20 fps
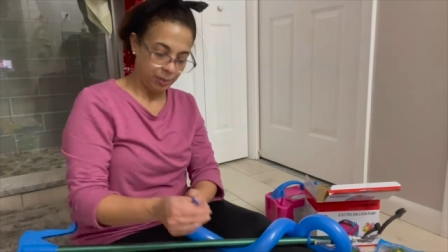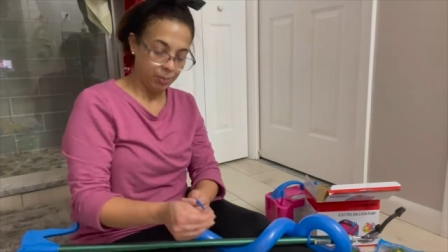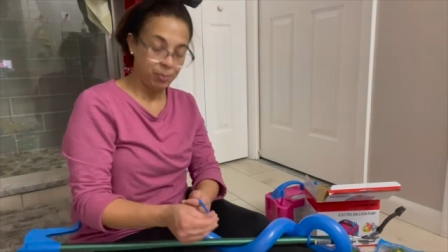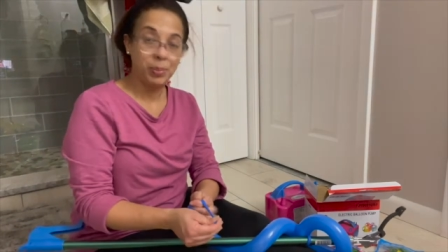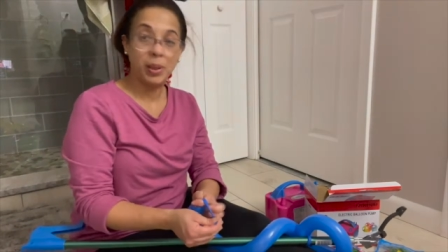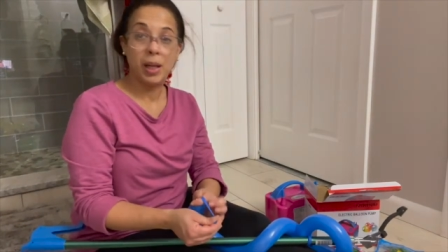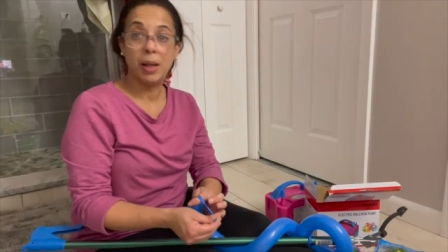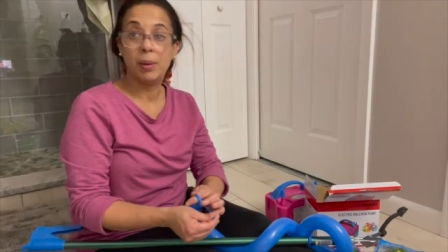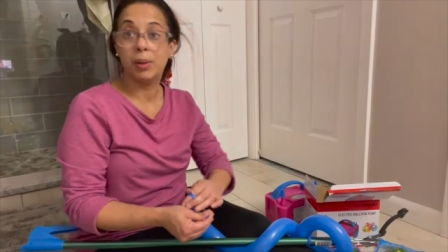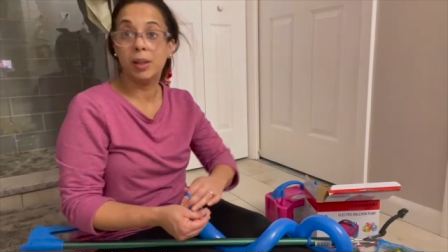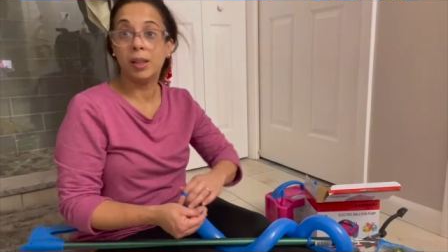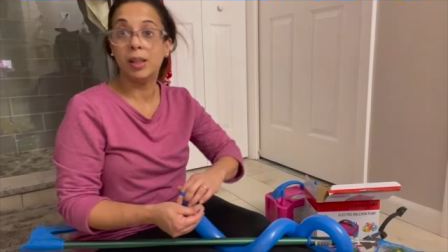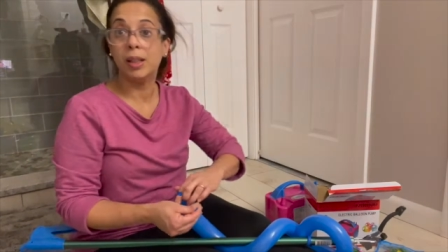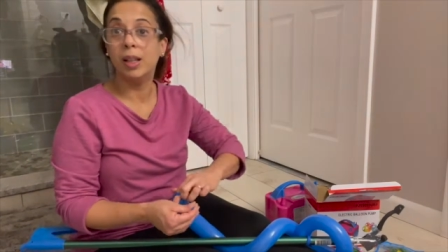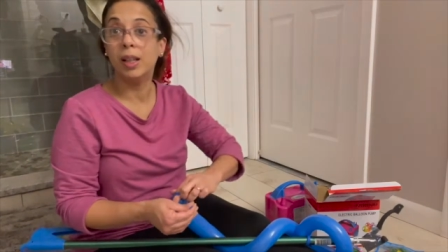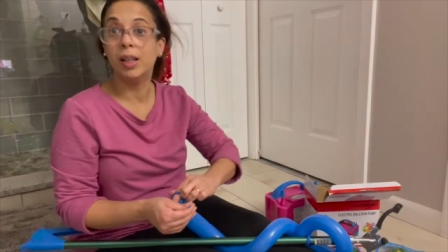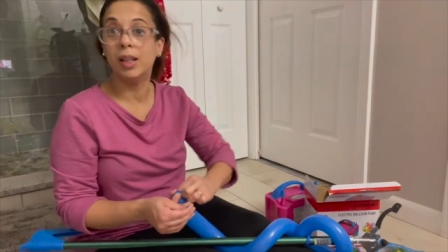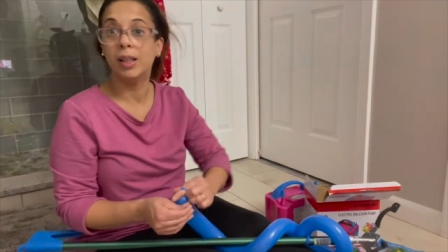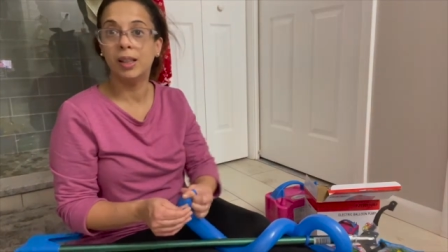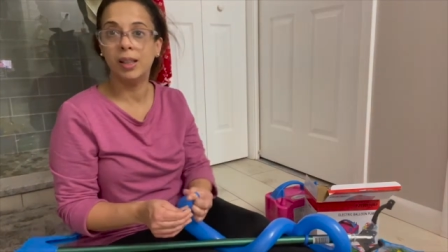be able
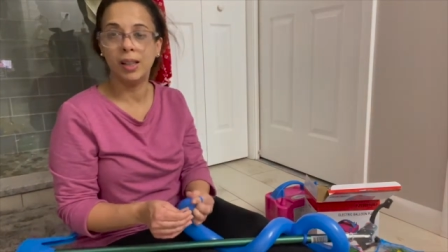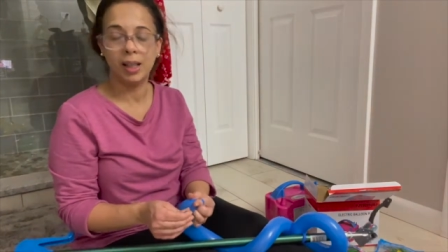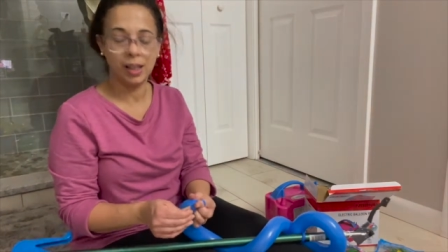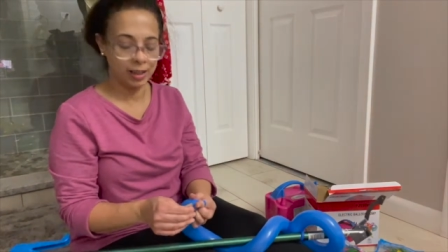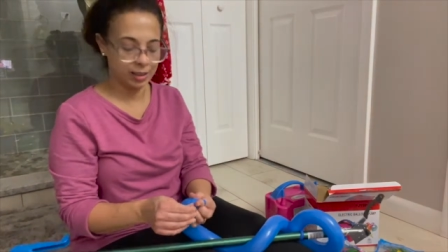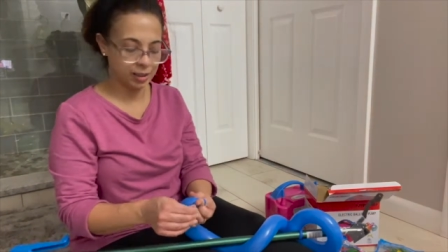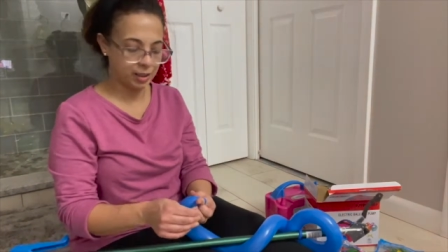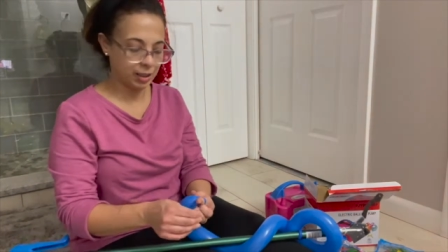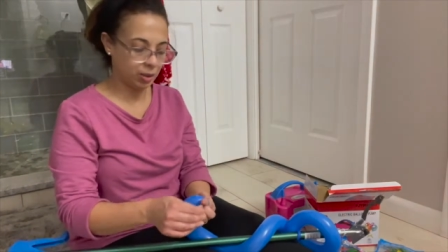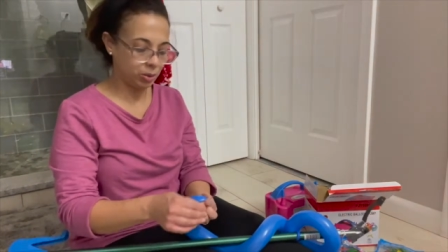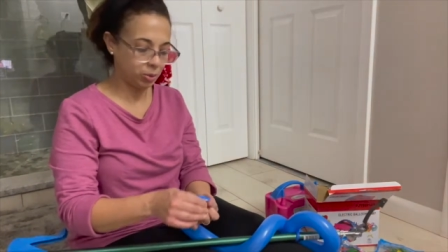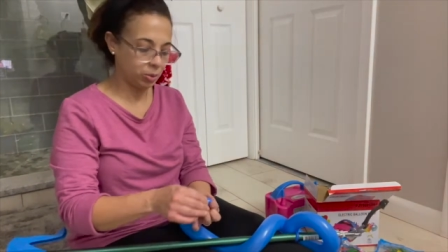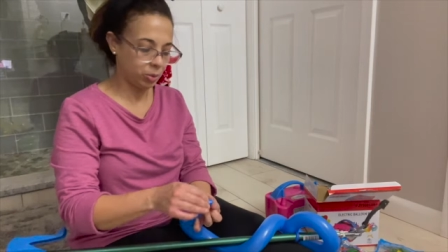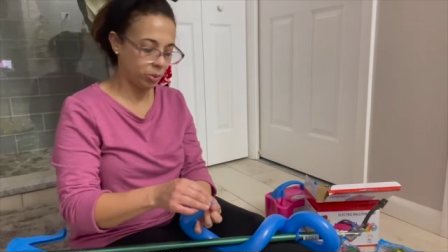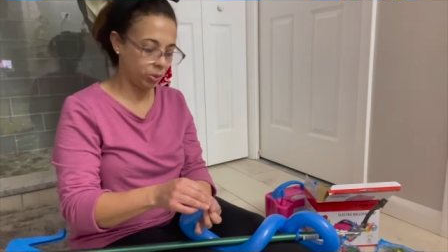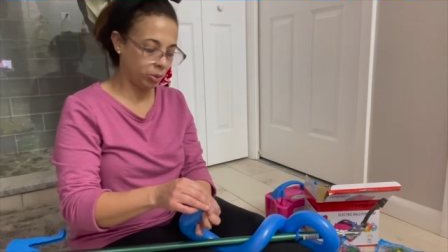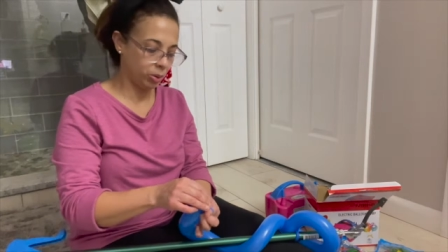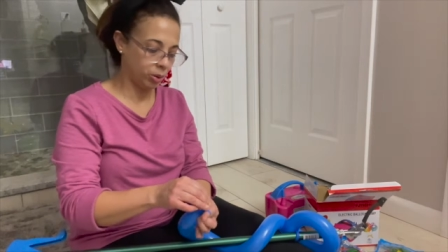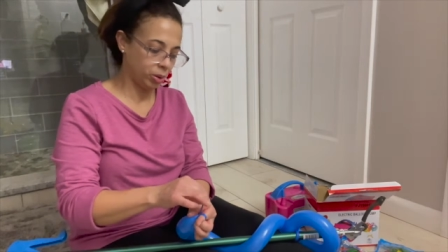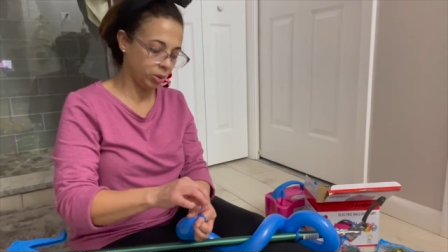to not hacer un
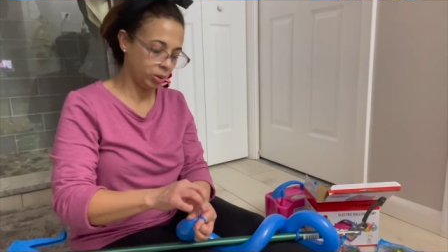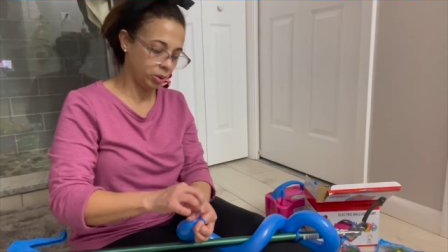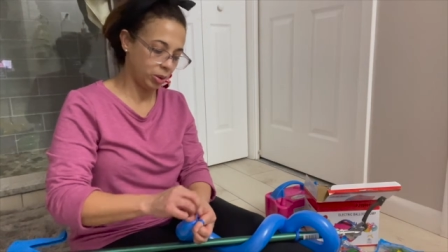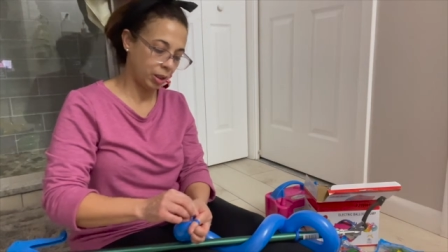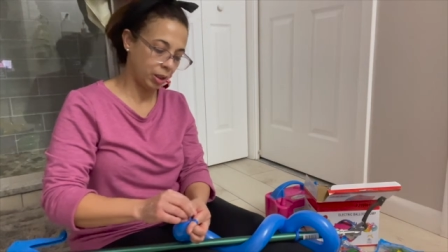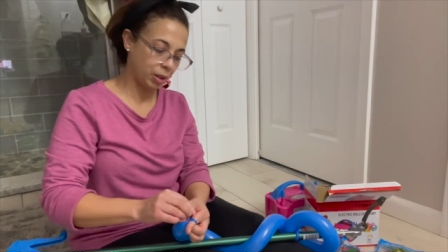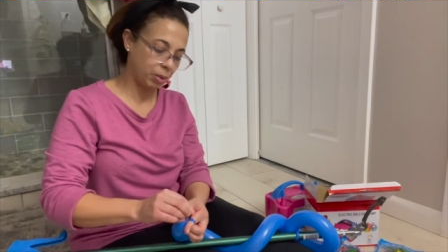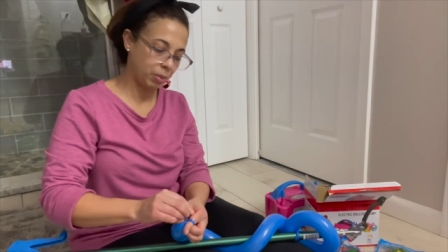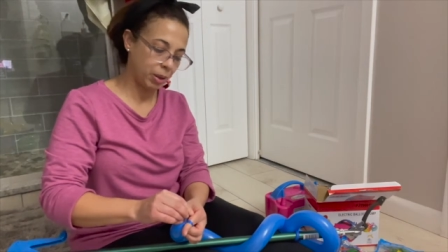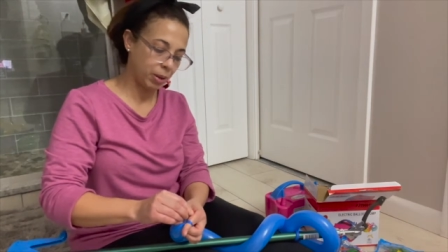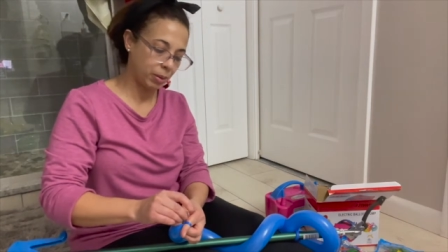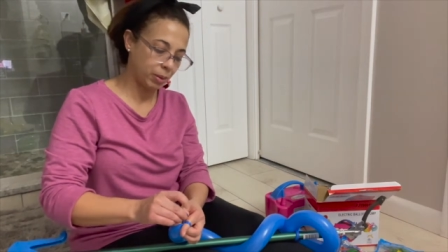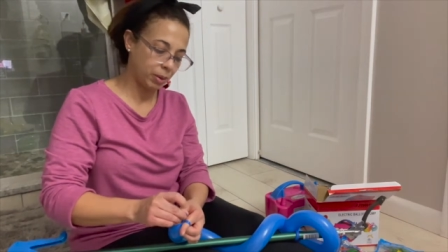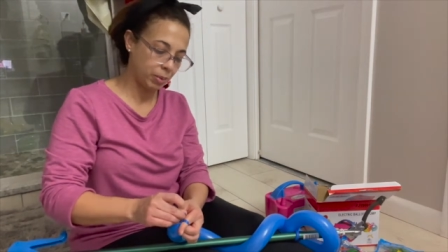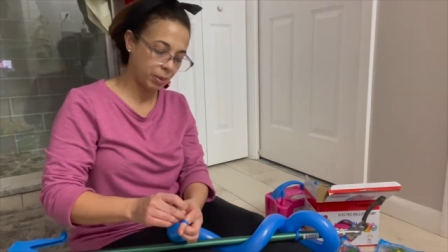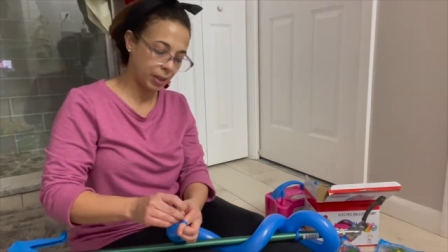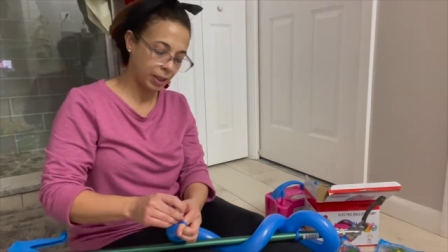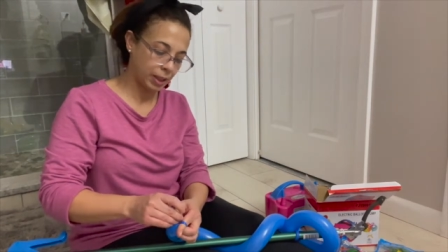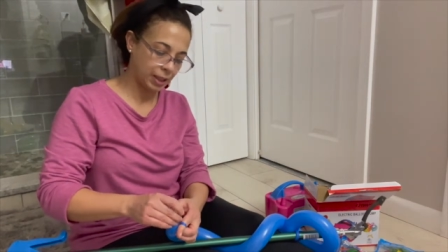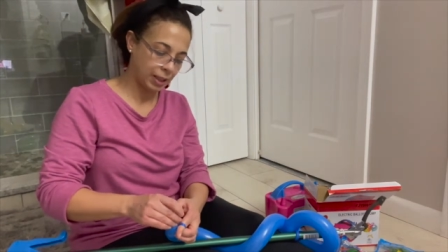nudo, so I can be able to
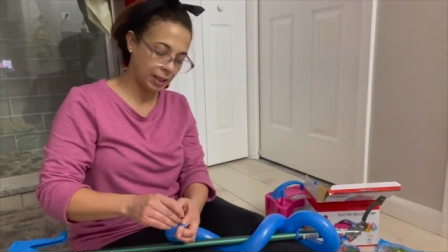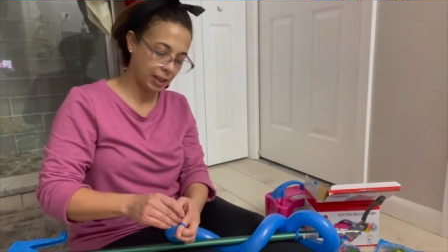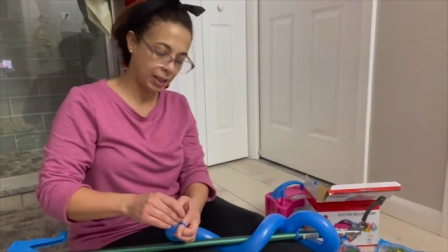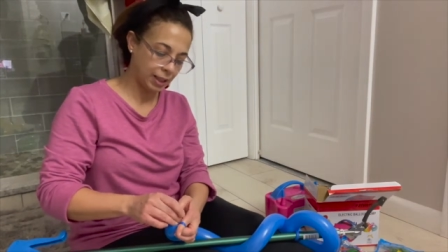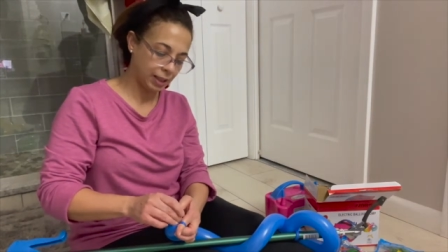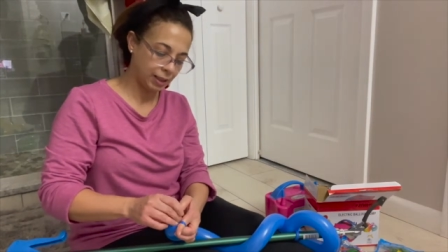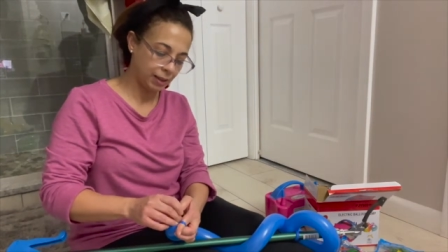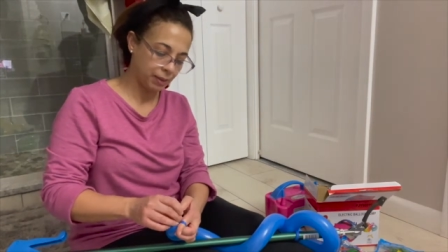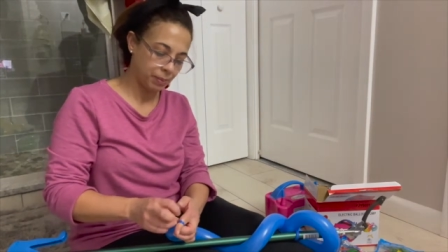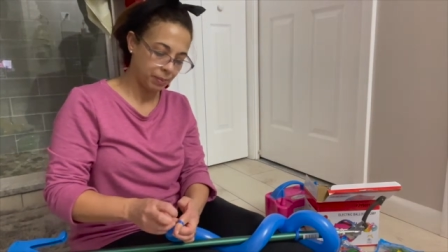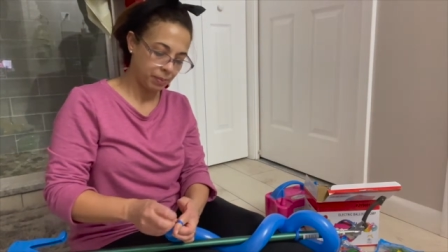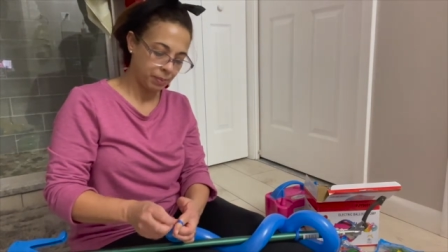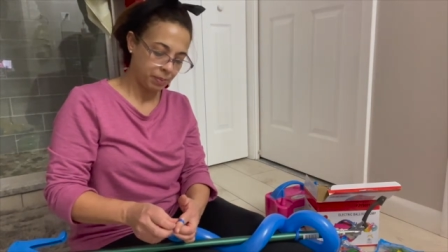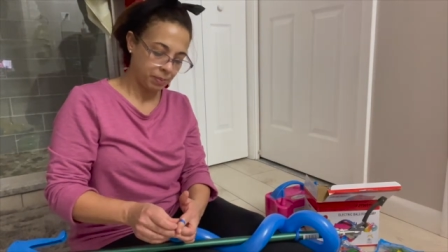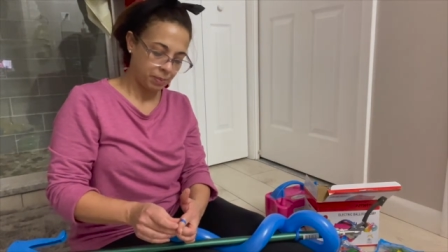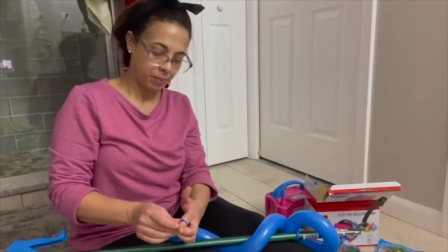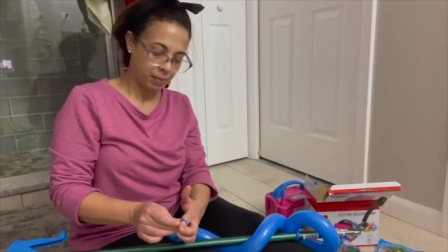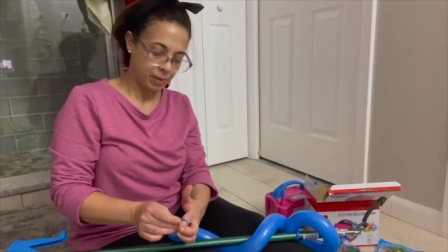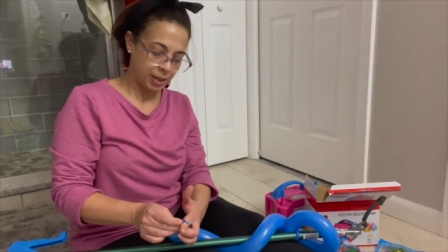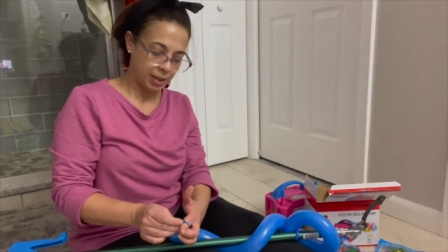make a knot
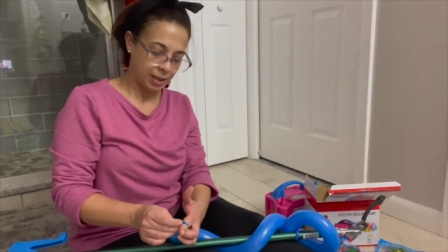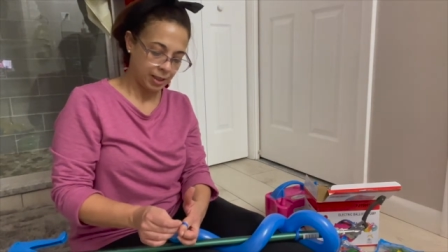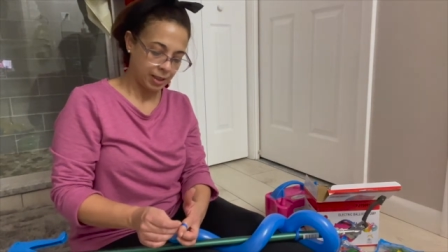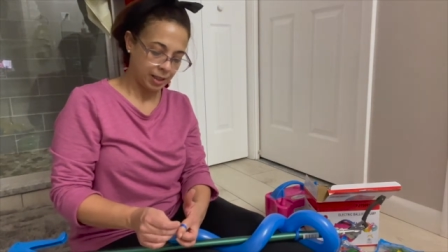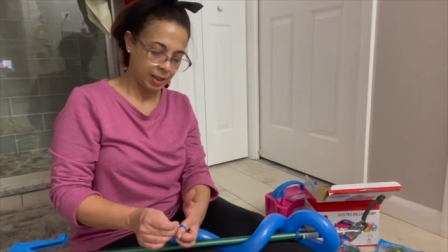and